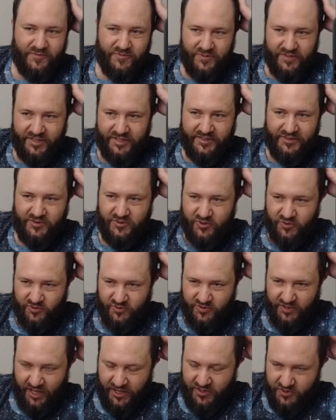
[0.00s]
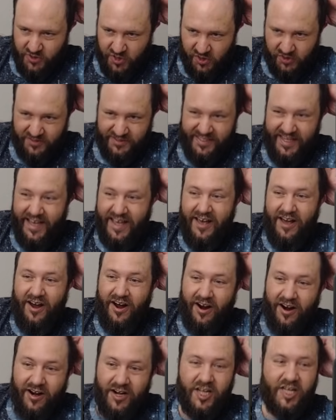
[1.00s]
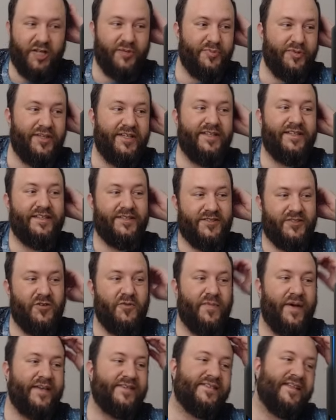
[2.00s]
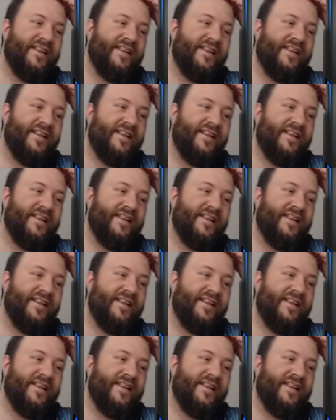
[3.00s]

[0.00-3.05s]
Really t controls arguably the two best